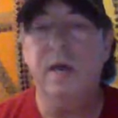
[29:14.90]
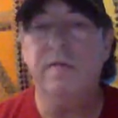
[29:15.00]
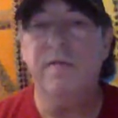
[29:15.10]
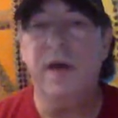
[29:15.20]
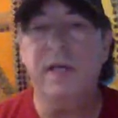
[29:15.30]

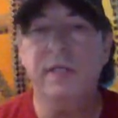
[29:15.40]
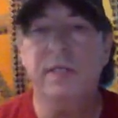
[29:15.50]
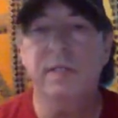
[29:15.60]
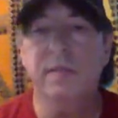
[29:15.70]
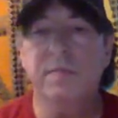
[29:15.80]

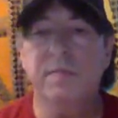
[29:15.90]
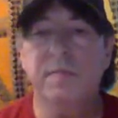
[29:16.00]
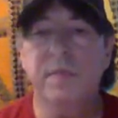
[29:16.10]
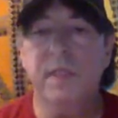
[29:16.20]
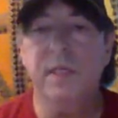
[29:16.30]
find,
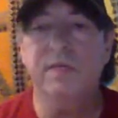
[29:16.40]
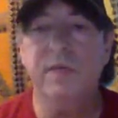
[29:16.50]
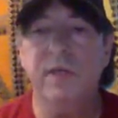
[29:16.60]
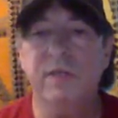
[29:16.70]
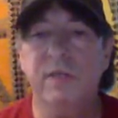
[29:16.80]
if
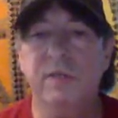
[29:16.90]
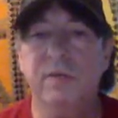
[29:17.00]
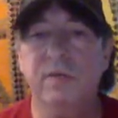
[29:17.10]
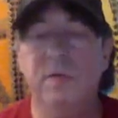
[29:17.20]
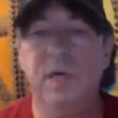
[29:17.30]
you go to
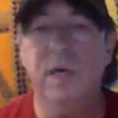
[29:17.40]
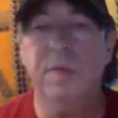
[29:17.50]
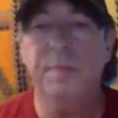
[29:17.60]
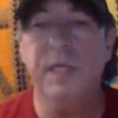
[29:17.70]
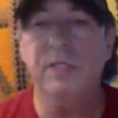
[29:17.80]

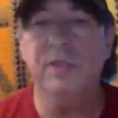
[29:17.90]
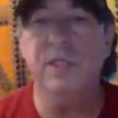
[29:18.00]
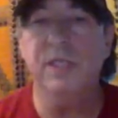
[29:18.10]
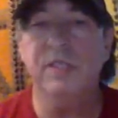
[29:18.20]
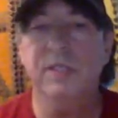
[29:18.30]
major
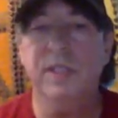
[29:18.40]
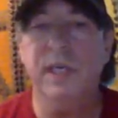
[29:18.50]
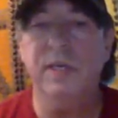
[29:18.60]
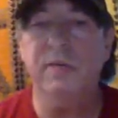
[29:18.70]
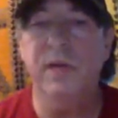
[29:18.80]
cities in
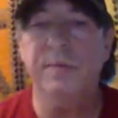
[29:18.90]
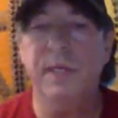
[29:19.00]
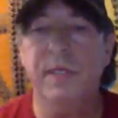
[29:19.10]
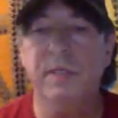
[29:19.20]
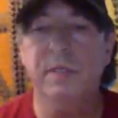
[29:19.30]
Saudi
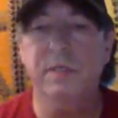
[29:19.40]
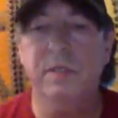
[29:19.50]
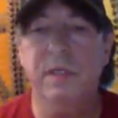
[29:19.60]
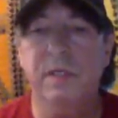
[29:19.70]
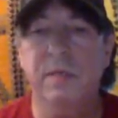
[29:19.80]
Arabia,
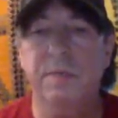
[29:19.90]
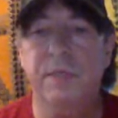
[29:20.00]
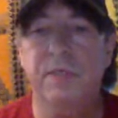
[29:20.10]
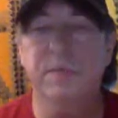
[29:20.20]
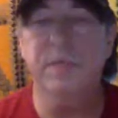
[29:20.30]
it
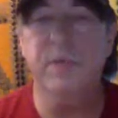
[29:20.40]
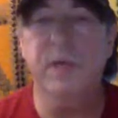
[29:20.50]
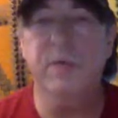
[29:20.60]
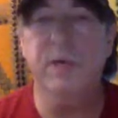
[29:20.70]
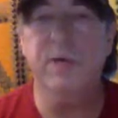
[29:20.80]
appears to be
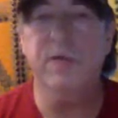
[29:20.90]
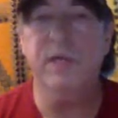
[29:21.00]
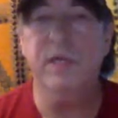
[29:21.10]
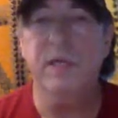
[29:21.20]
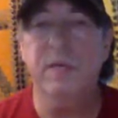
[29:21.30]
quite
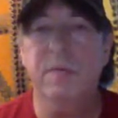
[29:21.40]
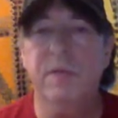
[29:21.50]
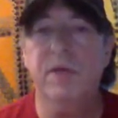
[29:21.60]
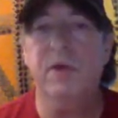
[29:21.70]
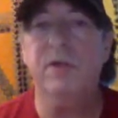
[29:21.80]
wealthy.
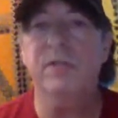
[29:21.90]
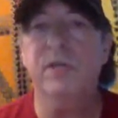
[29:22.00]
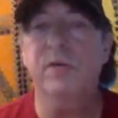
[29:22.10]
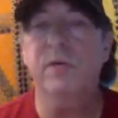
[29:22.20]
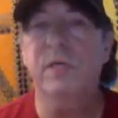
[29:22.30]
But there
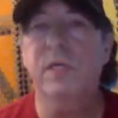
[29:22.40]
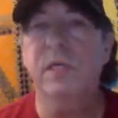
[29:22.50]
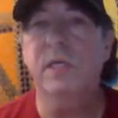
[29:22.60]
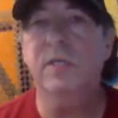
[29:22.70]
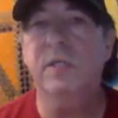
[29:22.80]
also
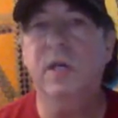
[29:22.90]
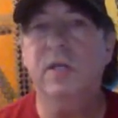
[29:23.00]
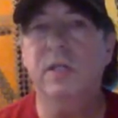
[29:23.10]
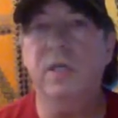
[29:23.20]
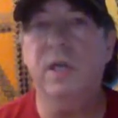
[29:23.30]
is a
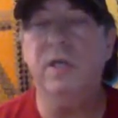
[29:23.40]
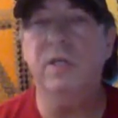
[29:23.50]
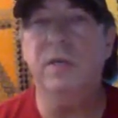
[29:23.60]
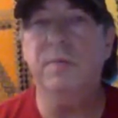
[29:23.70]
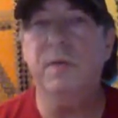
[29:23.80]
large
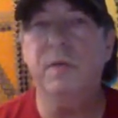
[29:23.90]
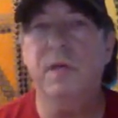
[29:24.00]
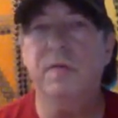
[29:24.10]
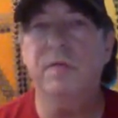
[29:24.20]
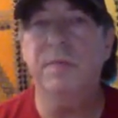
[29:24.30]
number
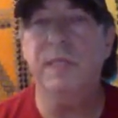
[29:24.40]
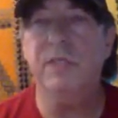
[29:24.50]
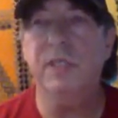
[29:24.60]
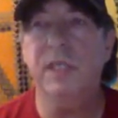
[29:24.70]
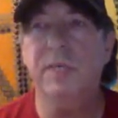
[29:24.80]
of,
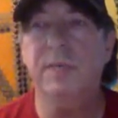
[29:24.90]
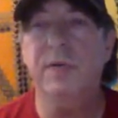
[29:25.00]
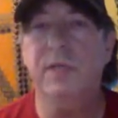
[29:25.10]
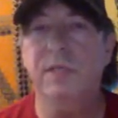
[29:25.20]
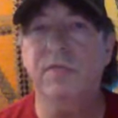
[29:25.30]
especially
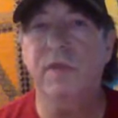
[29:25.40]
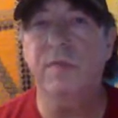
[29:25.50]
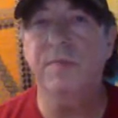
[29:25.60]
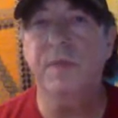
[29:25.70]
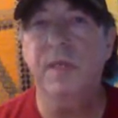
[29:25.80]
immigrants
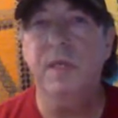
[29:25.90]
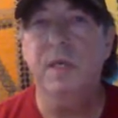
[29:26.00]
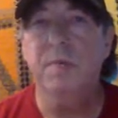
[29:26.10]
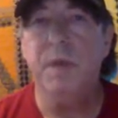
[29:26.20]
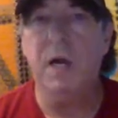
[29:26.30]
from
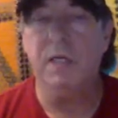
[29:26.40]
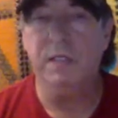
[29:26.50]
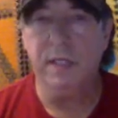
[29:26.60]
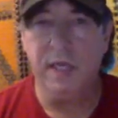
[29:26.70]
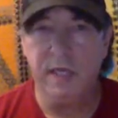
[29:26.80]

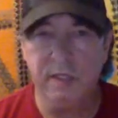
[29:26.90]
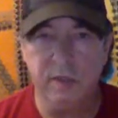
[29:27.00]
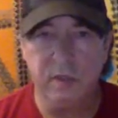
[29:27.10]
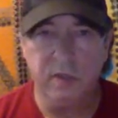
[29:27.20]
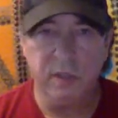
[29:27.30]
Pakistan
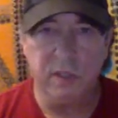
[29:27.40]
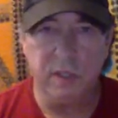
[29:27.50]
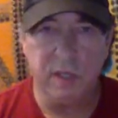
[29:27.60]
or